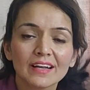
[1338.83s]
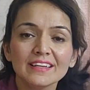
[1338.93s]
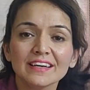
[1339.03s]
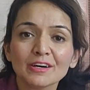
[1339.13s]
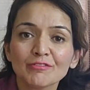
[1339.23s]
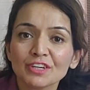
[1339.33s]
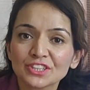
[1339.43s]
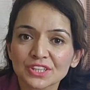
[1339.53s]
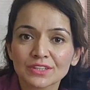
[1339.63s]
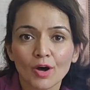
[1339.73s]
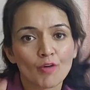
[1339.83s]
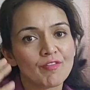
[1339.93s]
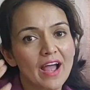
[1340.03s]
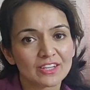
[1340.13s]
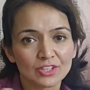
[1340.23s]
clear vision
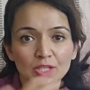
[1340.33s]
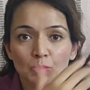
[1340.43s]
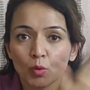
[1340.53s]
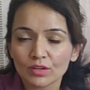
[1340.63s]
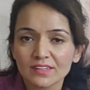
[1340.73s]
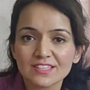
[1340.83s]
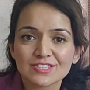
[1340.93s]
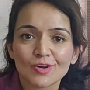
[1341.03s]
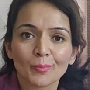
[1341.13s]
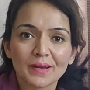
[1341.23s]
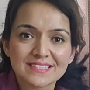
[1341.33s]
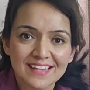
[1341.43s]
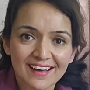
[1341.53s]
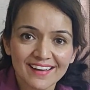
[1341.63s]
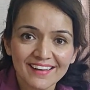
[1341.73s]
of actually what these topics
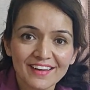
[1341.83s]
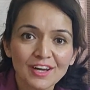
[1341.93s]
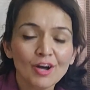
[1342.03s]
are.